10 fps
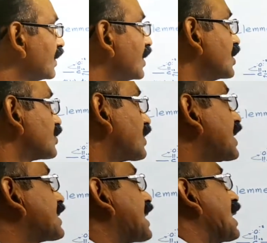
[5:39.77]
So
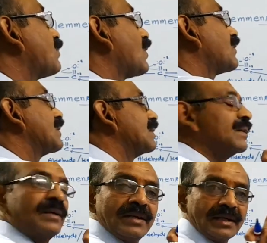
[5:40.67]
this type of
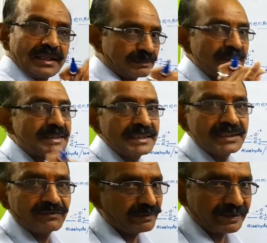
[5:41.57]
species
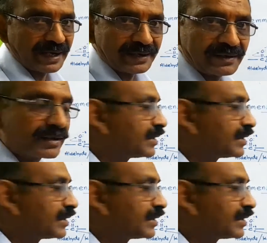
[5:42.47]
we will get.